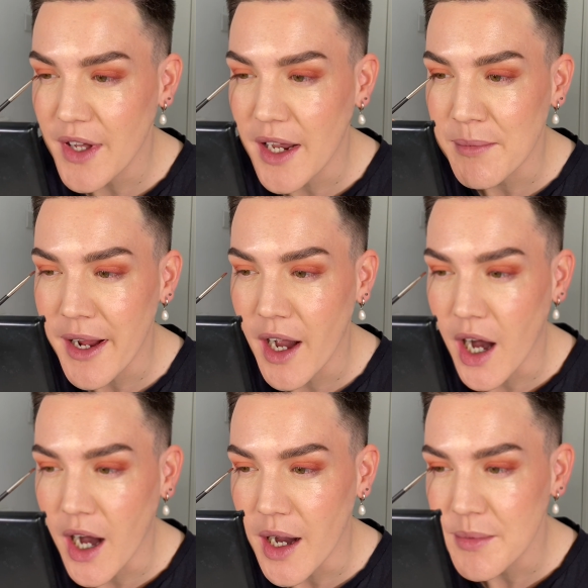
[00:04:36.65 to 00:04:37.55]
and my
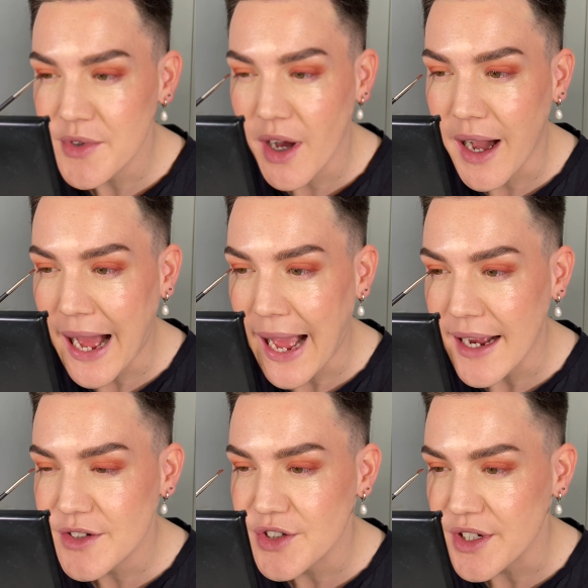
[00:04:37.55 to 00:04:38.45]
arms are
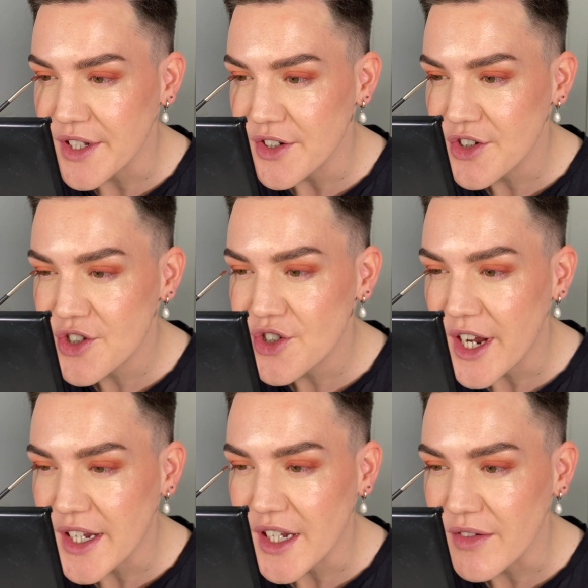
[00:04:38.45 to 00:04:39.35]
actually
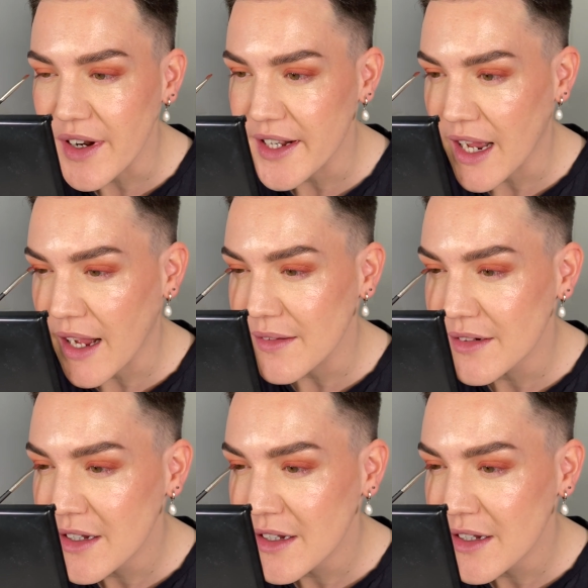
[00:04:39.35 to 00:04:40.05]
shaking right now.